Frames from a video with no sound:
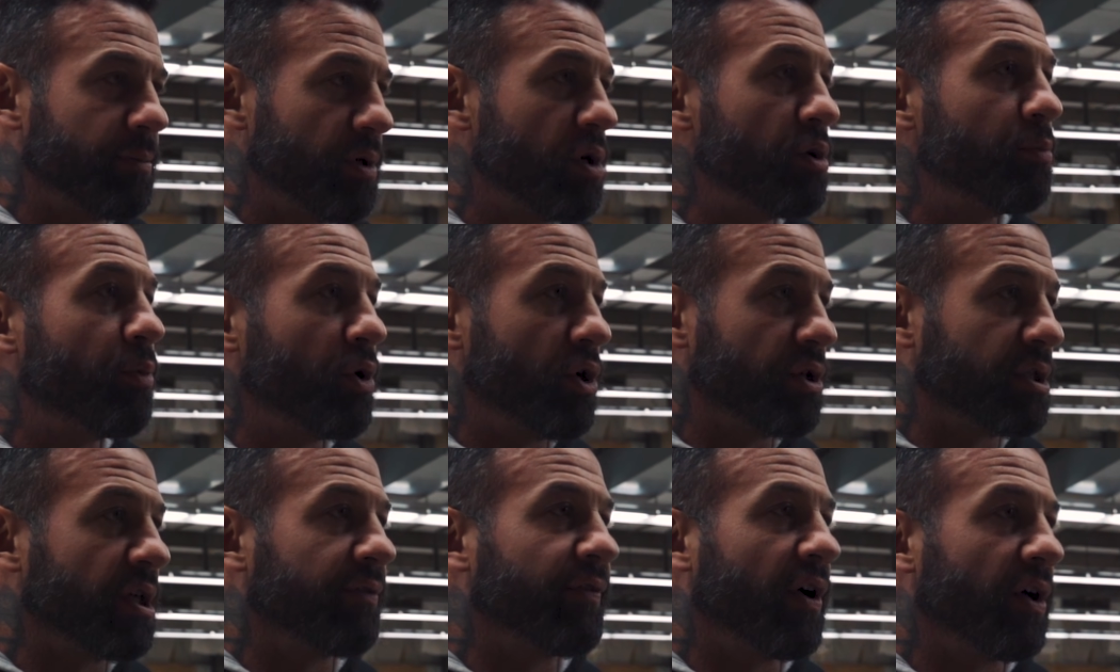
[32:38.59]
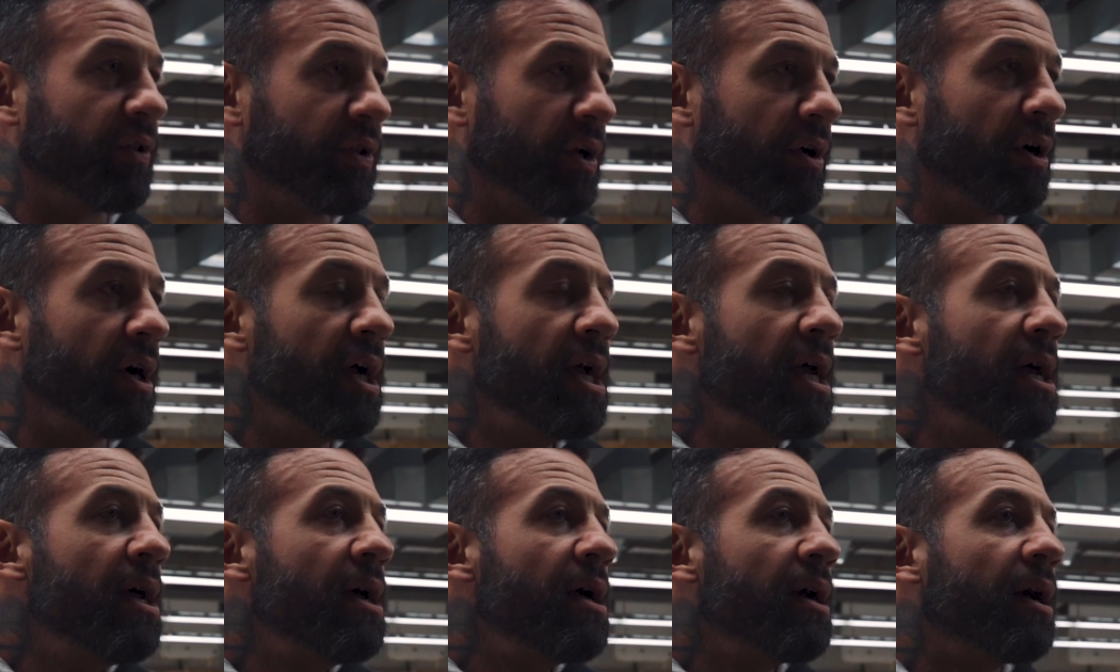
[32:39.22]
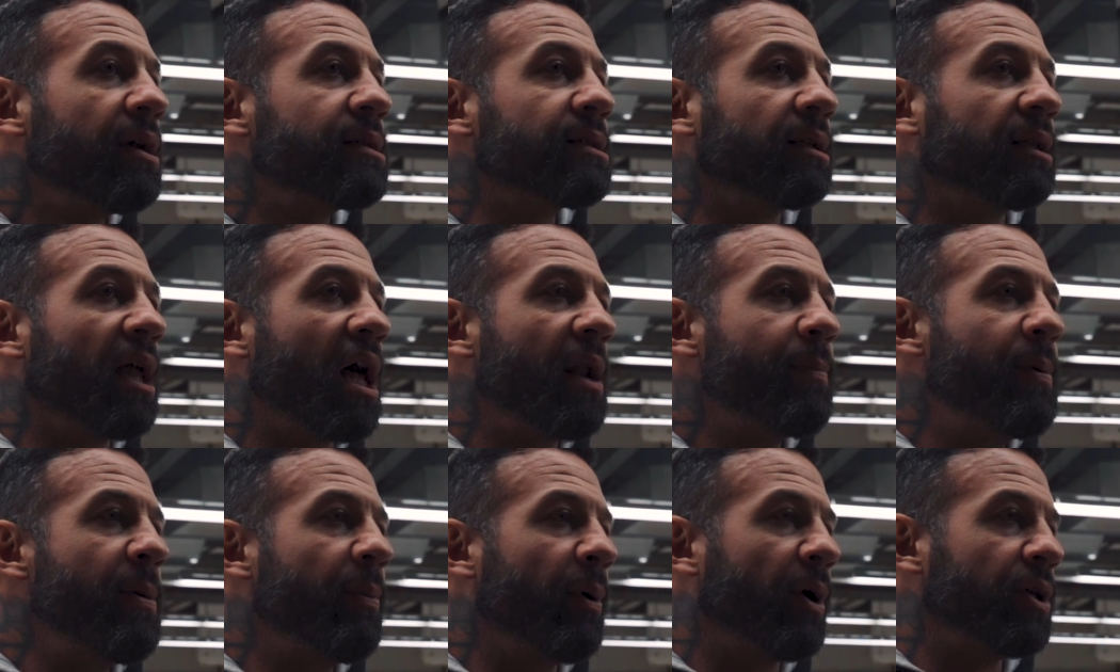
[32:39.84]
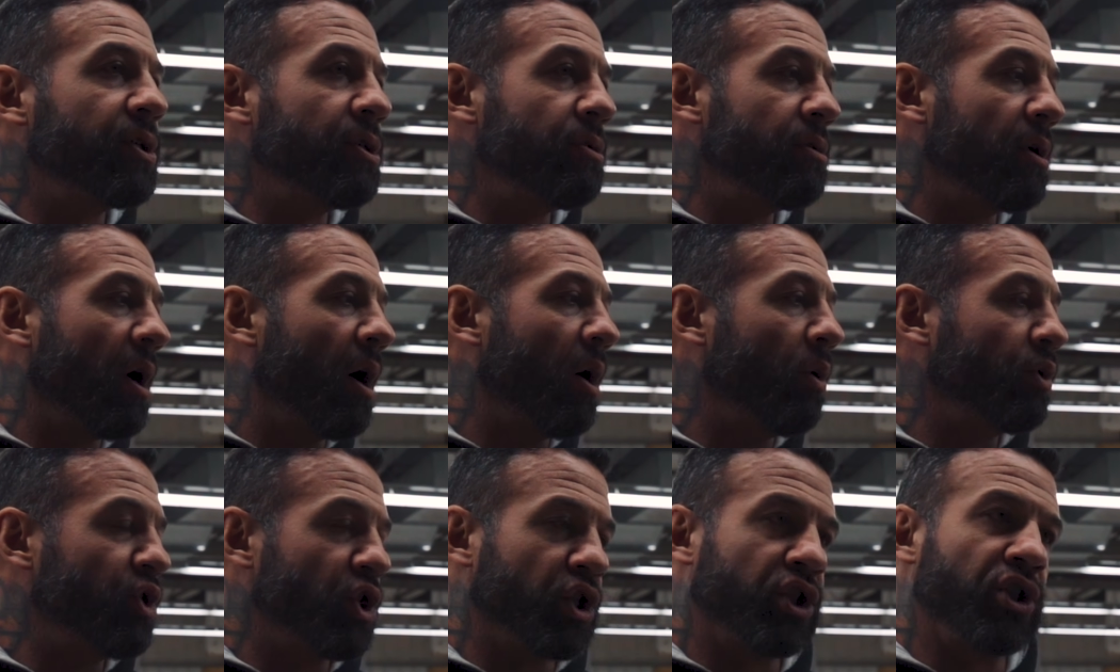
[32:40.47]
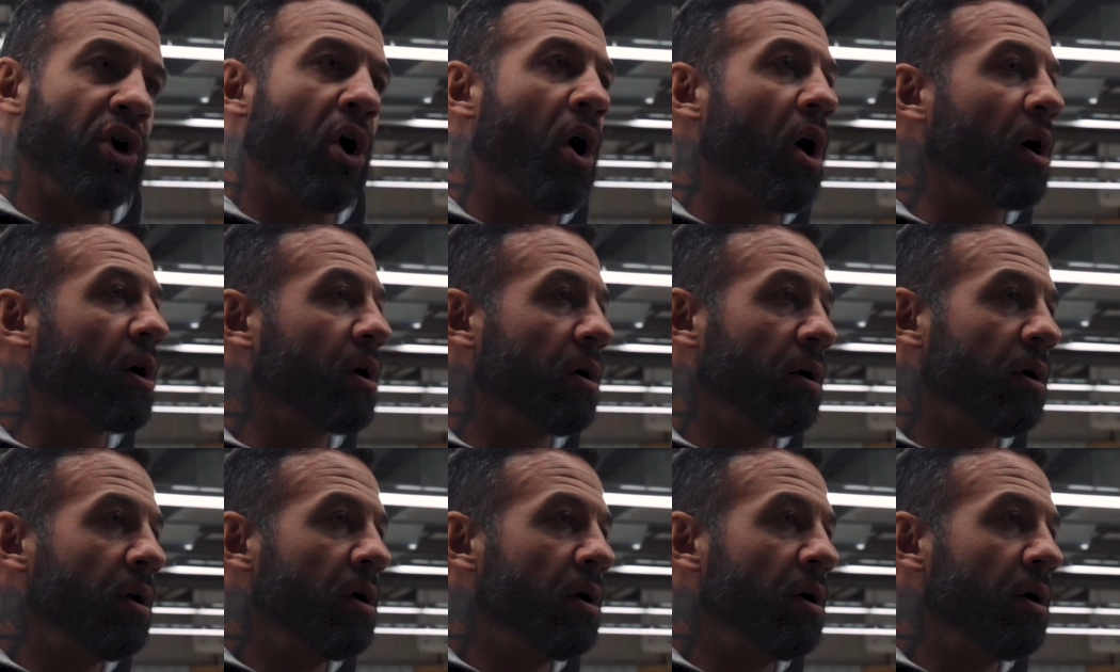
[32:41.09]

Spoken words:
You put yourself out there, because a lot of people, as you know, just talk.